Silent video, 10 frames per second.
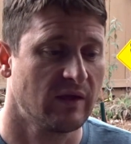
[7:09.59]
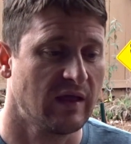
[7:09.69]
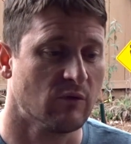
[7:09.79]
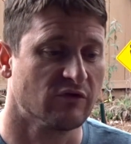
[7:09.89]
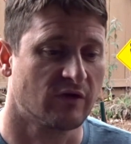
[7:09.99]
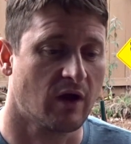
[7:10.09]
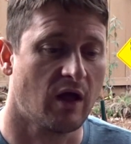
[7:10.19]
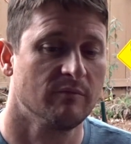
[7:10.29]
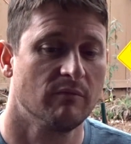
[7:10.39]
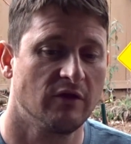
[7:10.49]
it was for
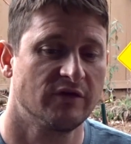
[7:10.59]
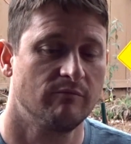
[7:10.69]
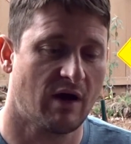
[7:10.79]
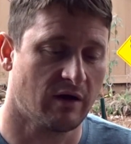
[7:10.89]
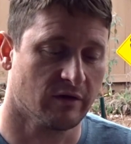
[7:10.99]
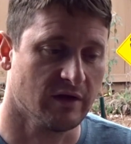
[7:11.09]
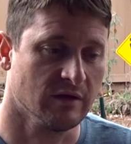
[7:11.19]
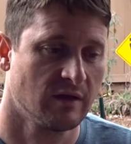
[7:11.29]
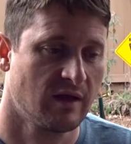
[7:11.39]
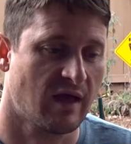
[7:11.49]
unmalted barley,
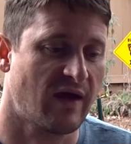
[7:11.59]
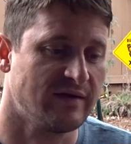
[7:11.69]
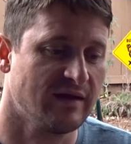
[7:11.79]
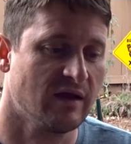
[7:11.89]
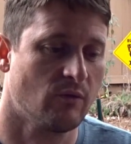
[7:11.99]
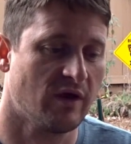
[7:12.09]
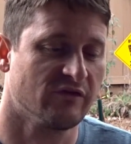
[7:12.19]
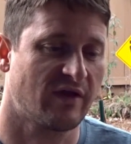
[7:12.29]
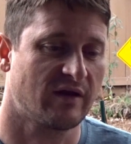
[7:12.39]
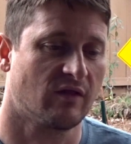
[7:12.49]
and the idea was
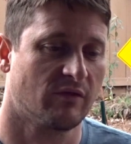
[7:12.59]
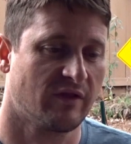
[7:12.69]
that a